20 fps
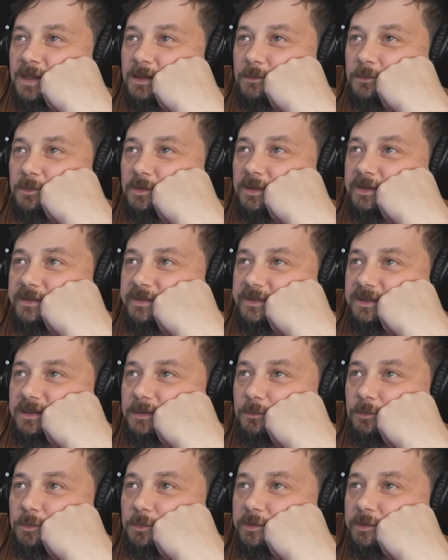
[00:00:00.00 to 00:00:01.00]
let's see.
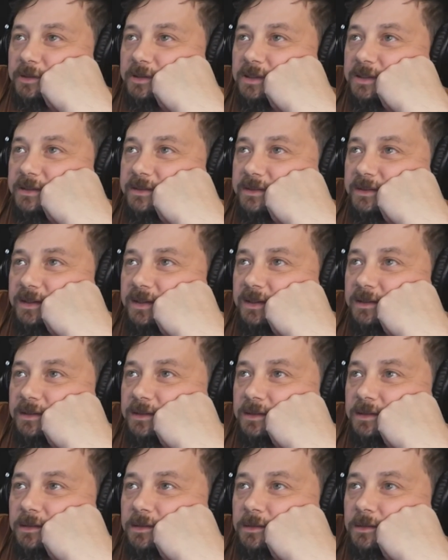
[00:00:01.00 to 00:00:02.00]
What were you guys saying
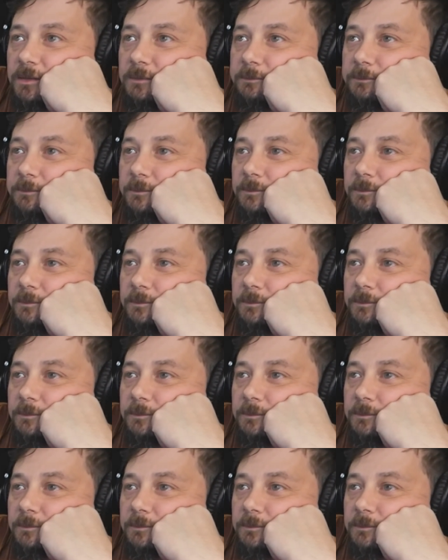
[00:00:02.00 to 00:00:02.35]
here?